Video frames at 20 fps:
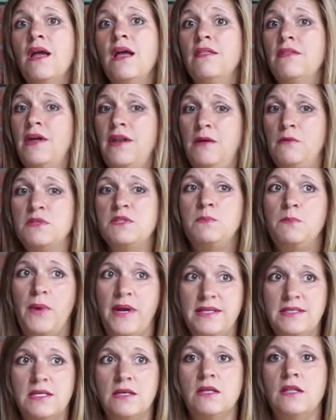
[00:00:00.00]
that it was
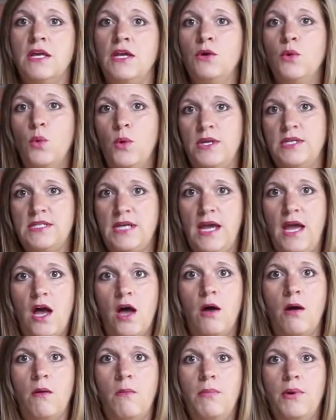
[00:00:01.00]
basically going to
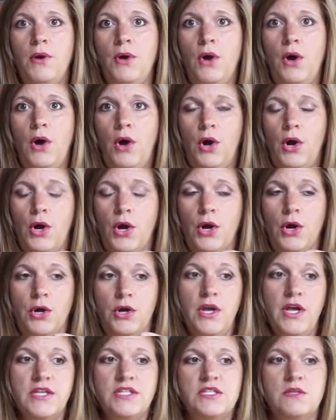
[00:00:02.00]
help our
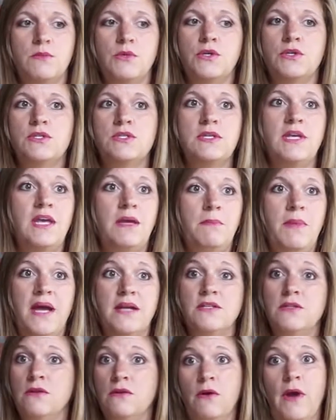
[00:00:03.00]
customers get back
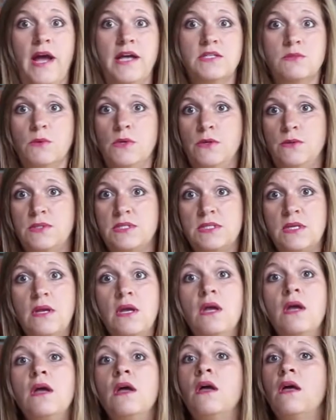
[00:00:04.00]
to their
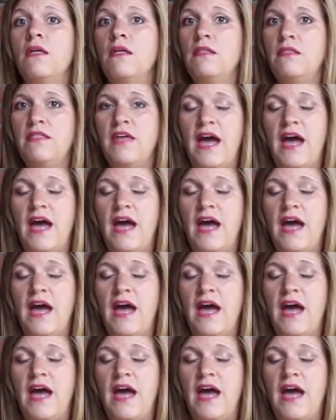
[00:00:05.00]
grassroots.